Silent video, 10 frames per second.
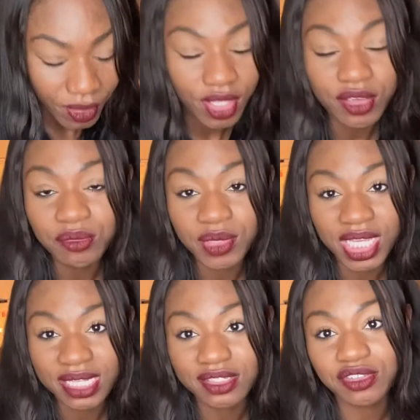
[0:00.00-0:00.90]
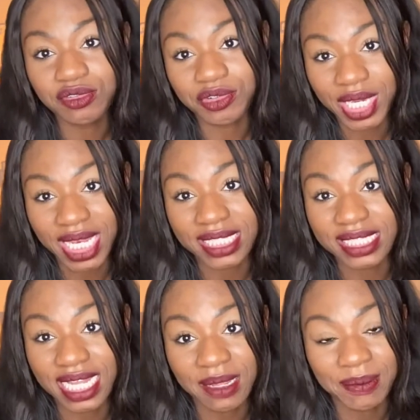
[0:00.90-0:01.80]
You need to create a
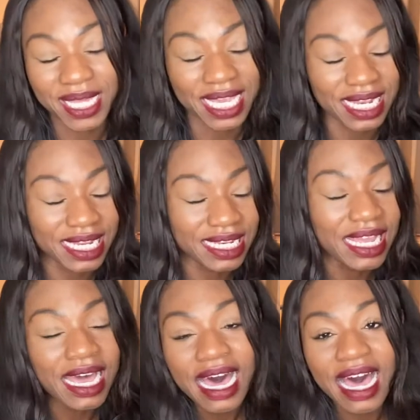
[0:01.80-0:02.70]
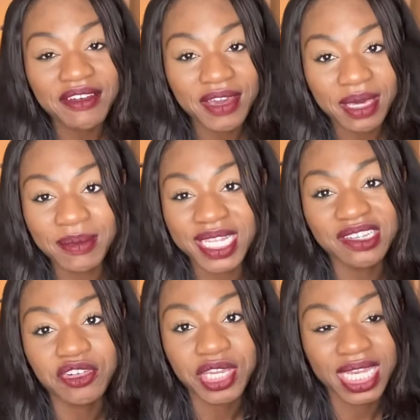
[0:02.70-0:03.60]
study plan, and I
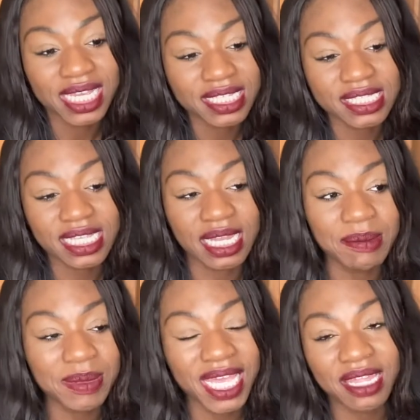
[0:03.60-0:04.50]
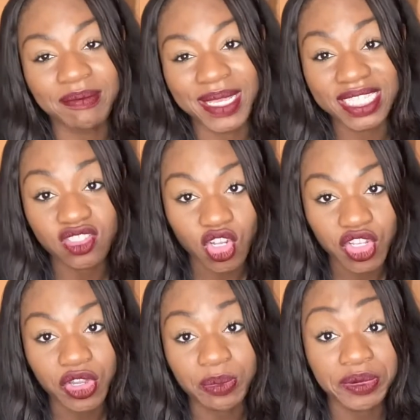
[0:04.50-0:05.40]
recommend creating a study plan based on
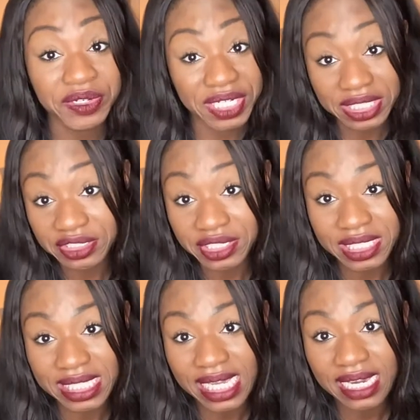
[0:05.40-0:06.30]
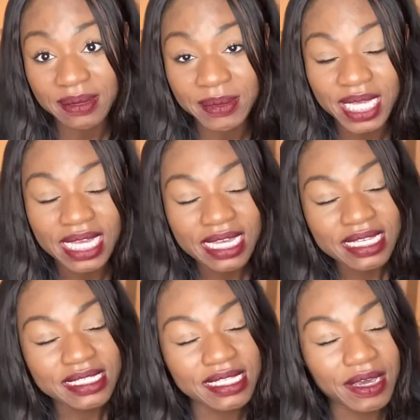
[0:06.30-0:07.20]
your predictor exam.
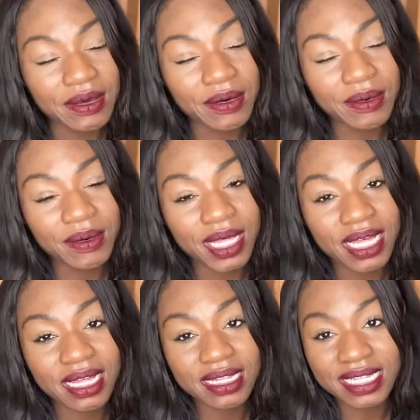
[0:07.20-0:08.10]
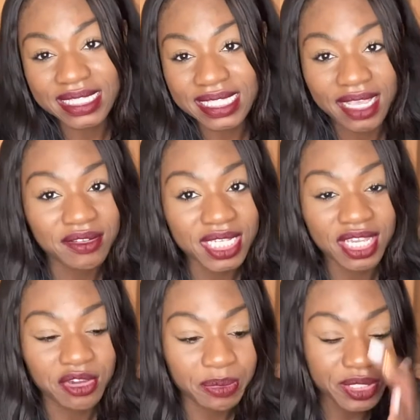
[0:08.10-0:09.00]
So let's say you take
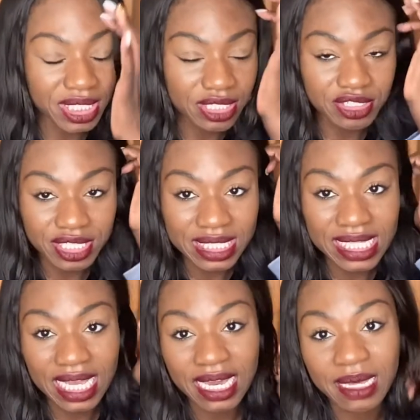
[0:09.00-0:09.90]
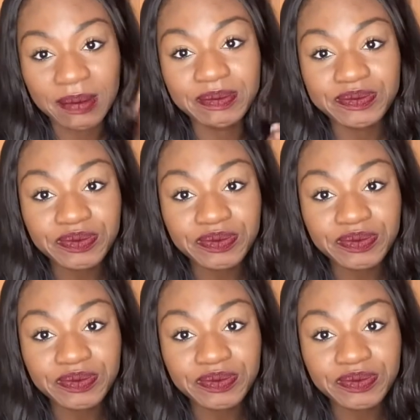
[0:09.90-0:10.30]
your predictor exam